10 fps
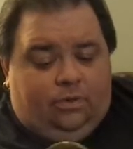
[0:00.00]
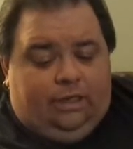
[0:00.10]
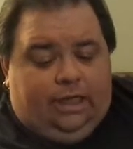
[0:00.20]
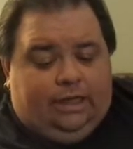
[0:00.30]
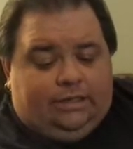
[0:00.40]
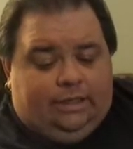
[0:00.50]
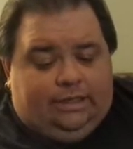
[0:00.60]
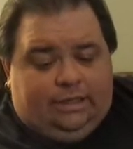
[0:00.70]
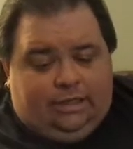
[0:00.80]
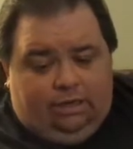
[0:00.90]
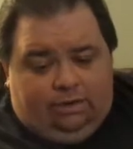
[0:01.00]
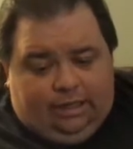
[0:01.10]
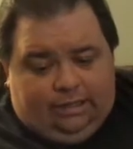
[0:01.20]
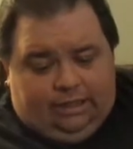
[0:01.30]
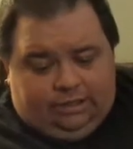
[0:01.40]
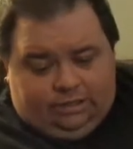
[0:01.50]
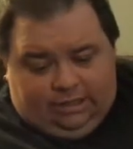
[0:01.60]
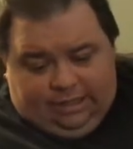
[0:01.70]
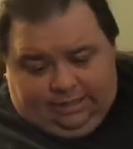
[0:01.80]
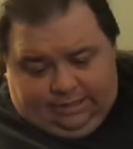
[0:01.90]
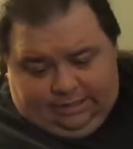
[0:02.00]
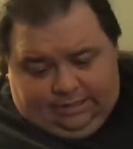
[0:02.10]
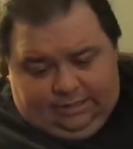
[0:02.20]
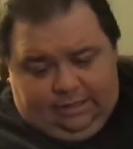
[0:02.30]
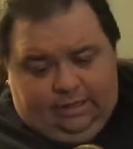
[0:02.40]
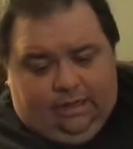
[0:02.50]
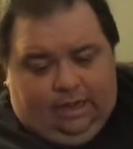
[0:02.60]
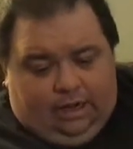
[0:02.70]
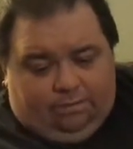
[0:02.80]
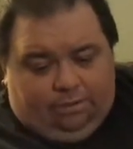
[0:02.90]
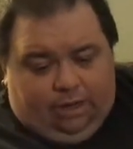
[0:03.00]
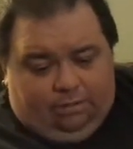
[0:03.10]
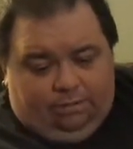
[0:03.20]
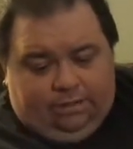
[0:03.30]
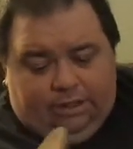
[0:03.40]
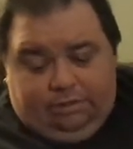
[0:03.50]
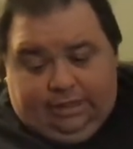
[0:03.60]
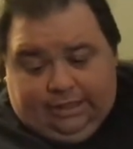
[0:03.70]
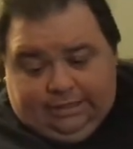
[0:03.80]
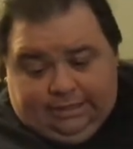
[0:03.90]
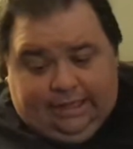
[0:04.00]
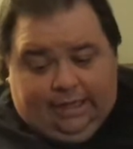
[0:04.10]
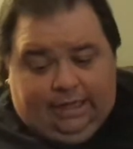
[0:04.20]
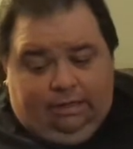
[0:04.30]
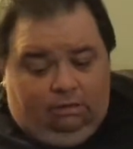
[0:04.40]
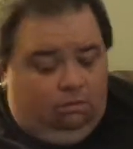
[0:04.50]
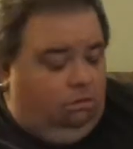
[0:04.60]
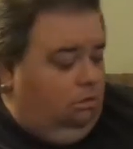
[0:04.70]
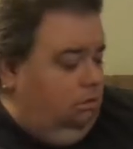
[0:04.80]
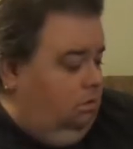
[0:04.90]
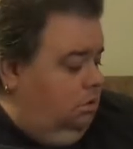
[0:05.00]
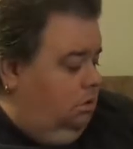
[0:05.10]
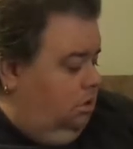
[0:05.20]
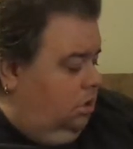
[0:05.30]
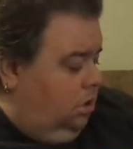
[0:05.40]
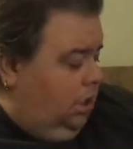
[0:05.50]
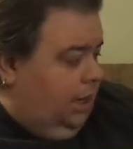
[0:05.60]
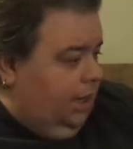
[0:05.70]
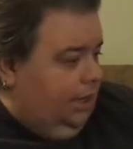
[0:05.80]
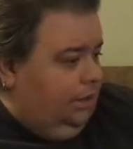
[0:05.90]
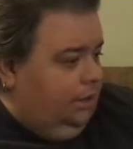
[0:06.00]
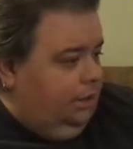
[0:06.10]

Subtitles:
Yes, I did go out yesterday, and I'm probably going out today. And